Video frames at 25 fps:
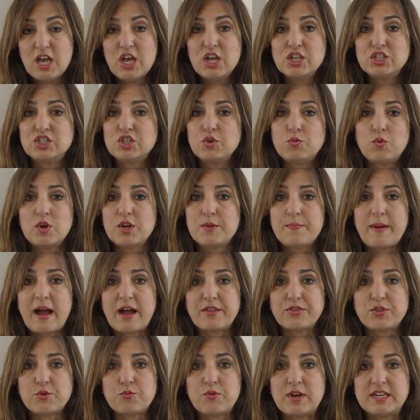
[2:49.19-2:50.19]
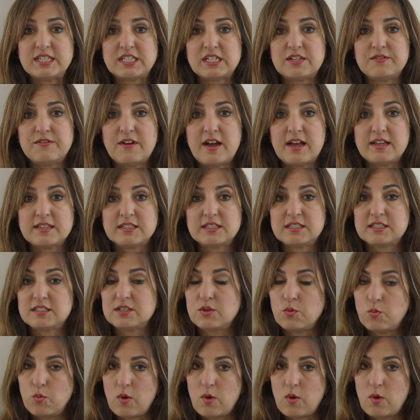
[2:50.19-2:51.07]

So what about the rest of us?